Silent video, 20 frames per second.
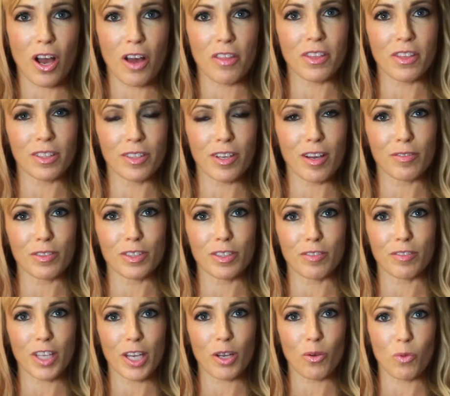on the level
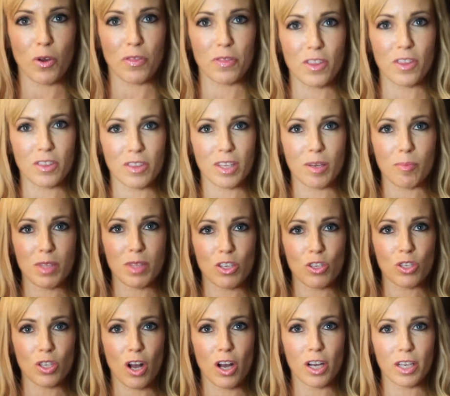of like what the theme of the
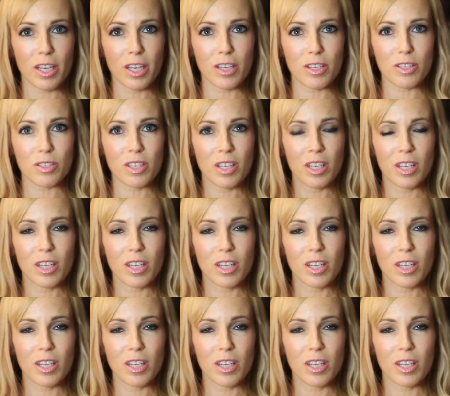song is.